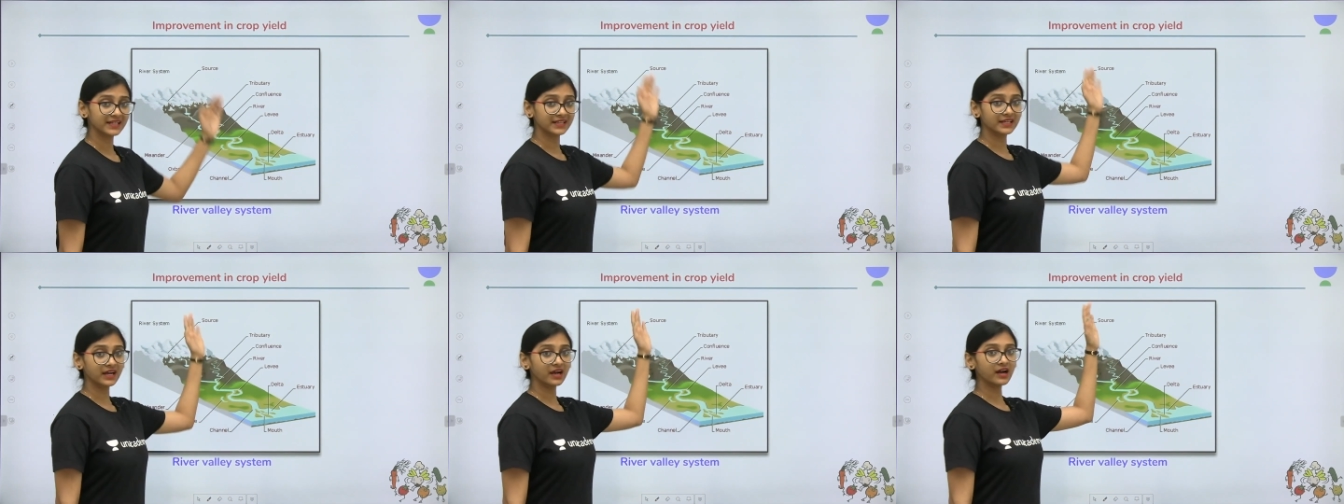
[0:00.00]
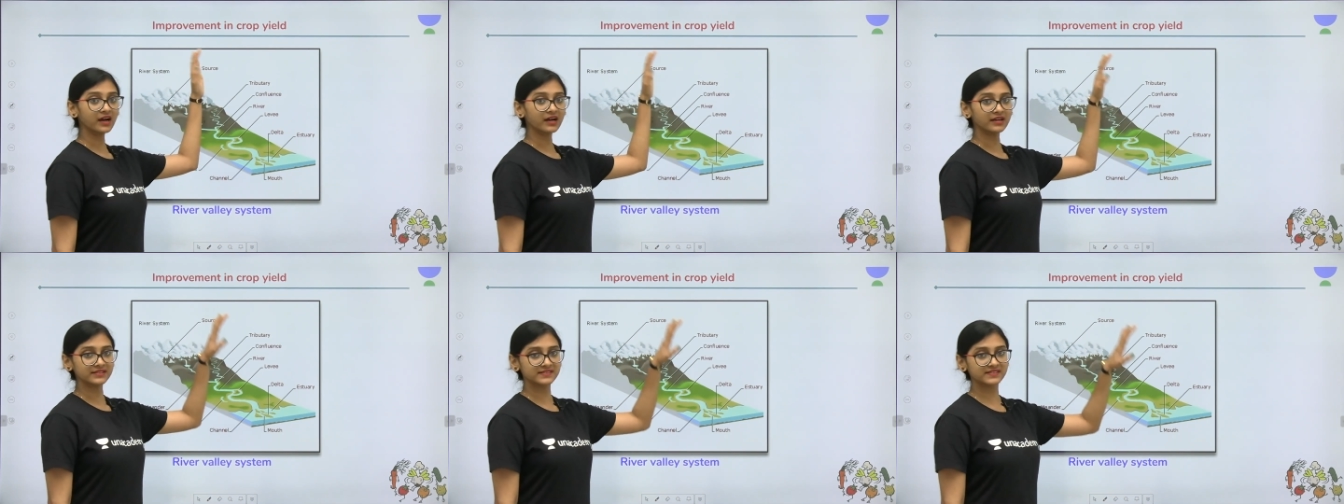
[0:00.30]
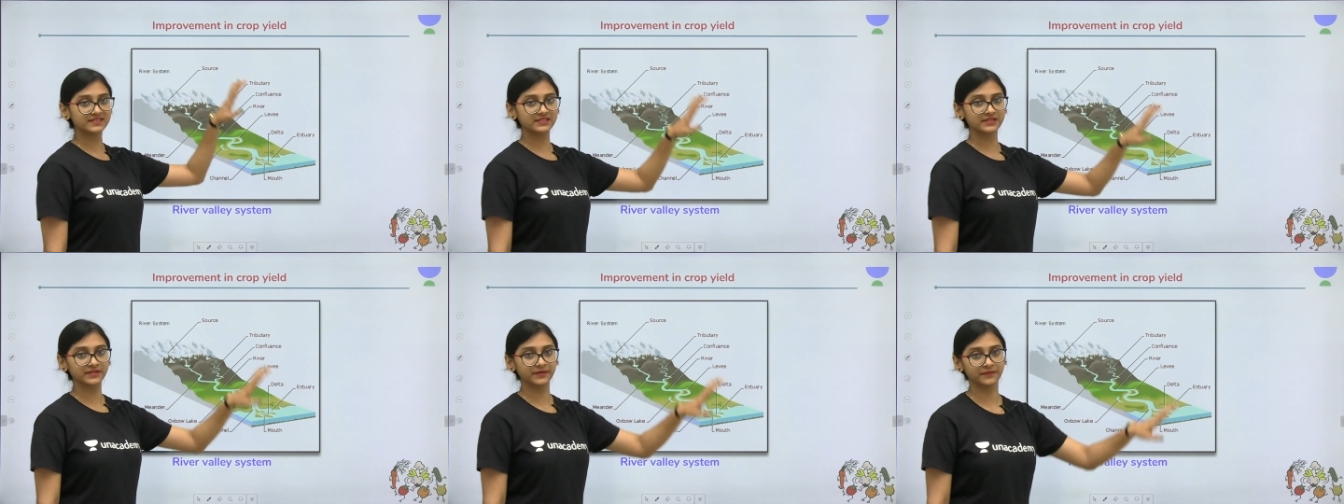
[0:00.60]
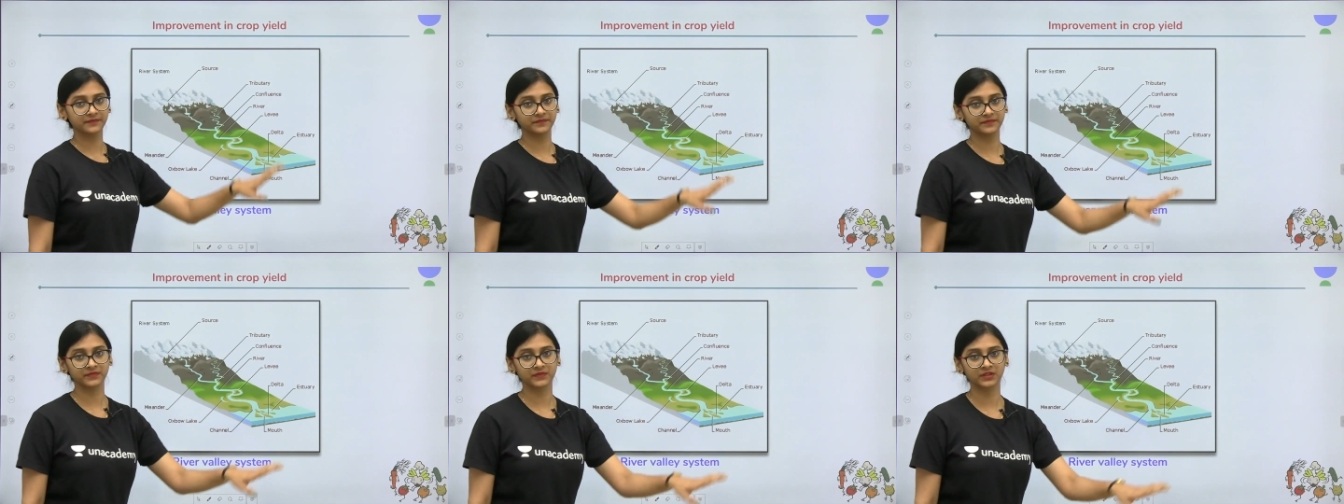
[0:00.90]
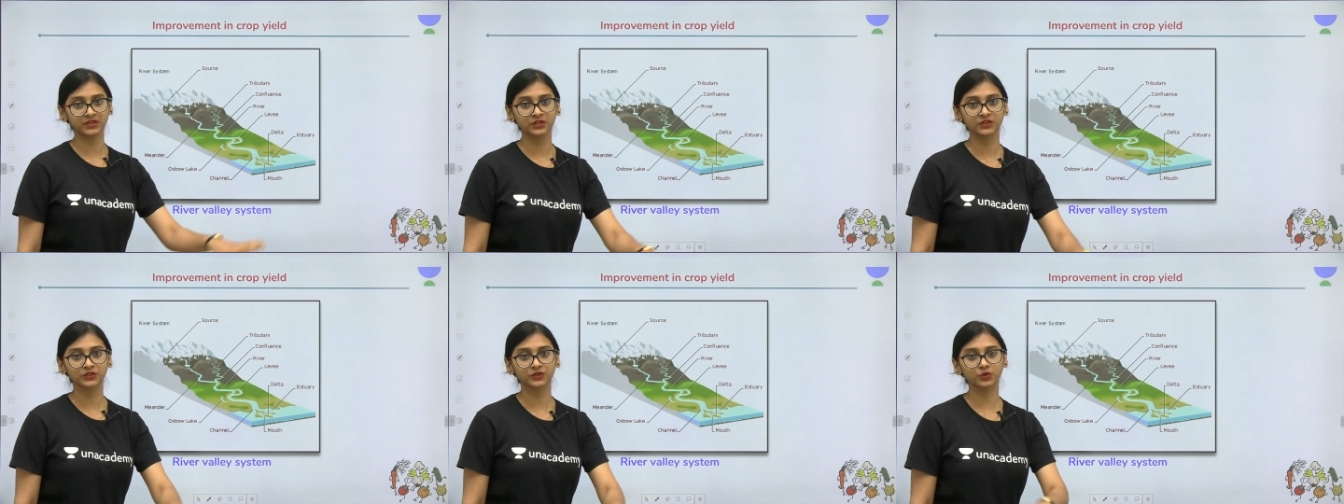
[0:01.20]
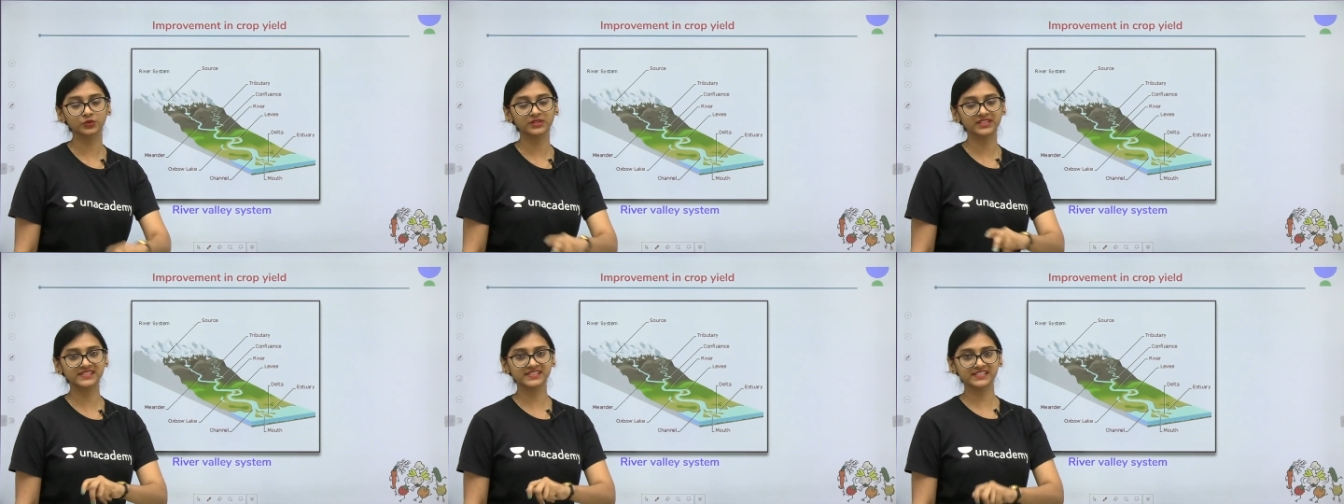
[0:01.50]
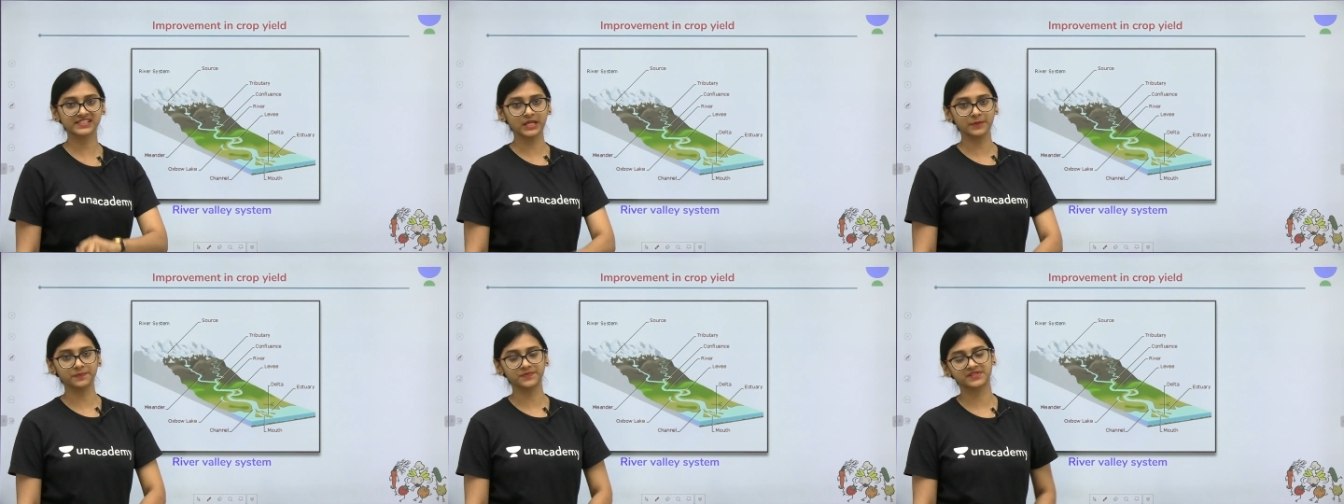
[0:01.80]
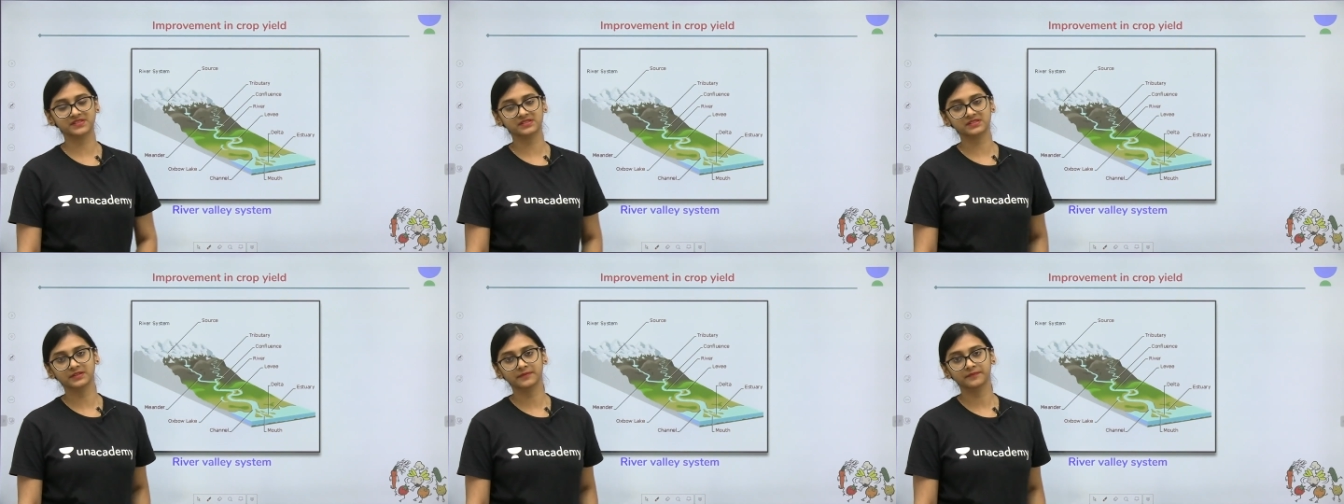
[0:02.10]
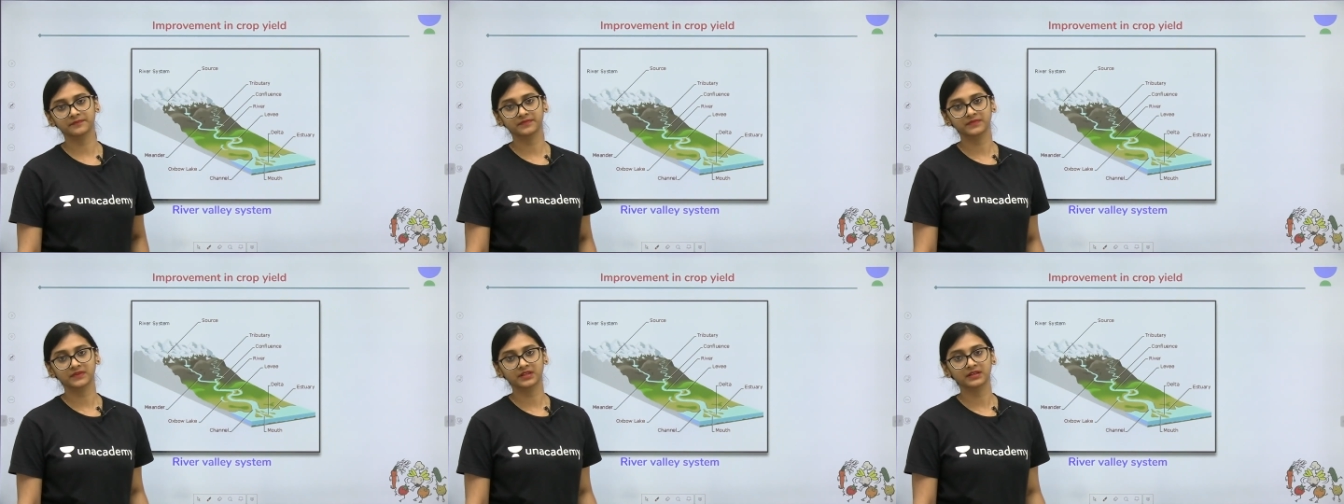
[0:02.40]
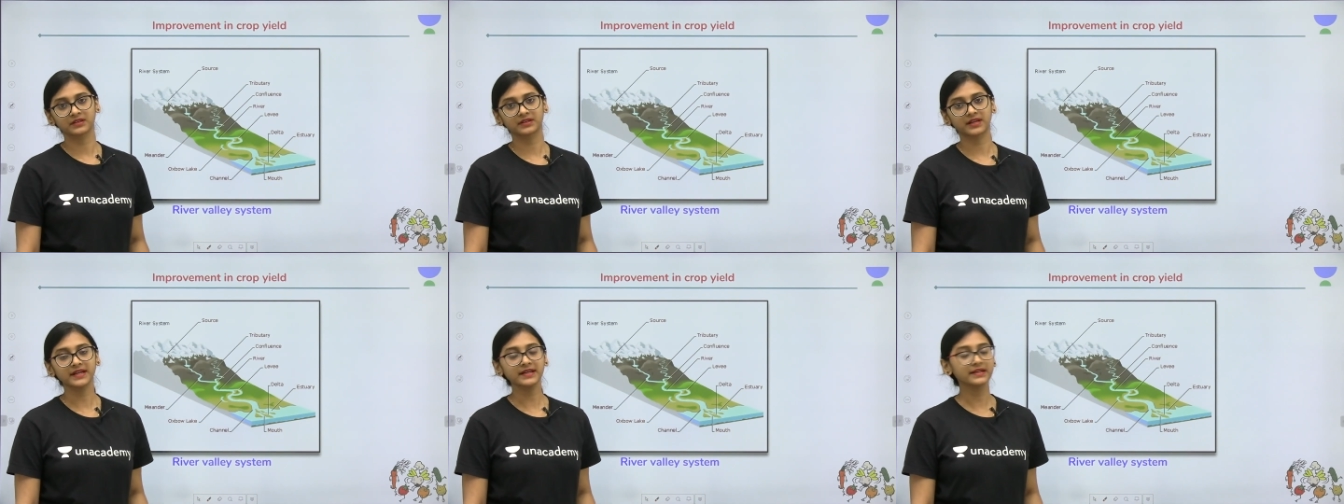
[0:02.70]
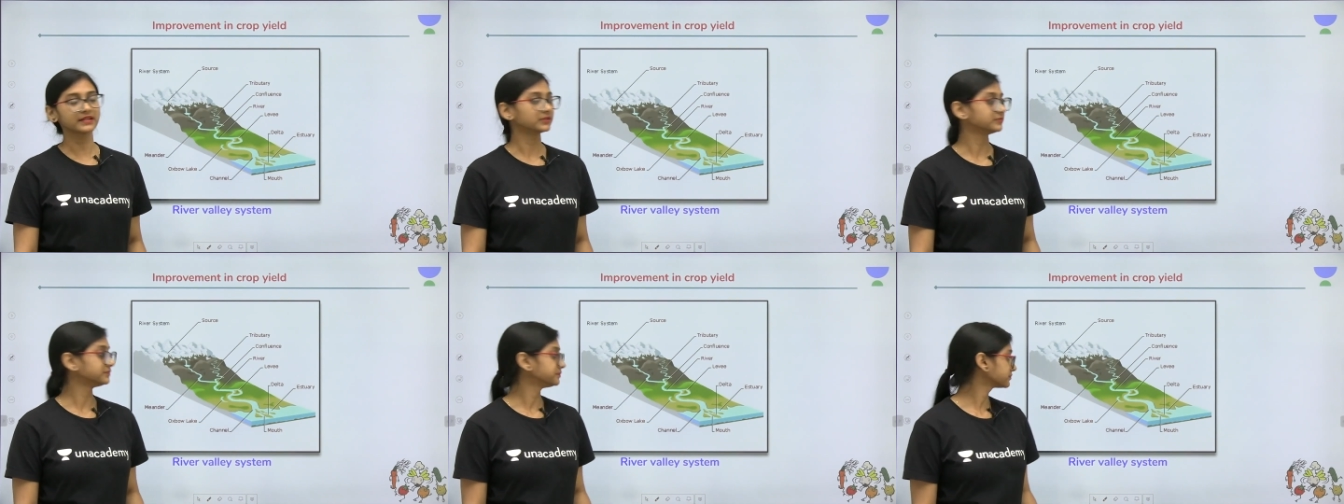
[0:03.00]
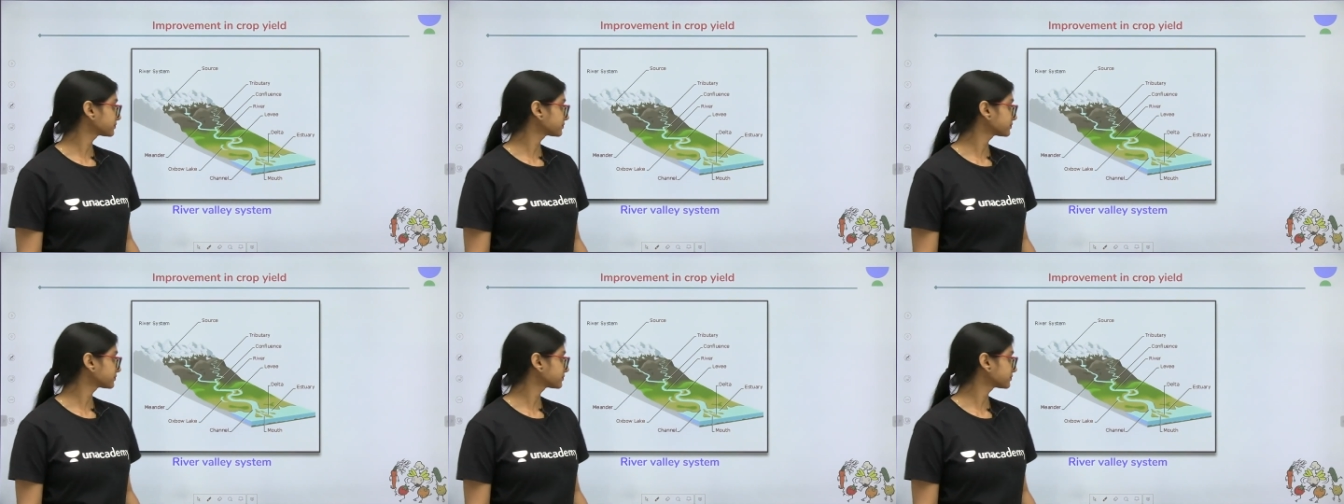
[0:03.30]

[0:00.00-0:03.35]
ghats through the steeps, right?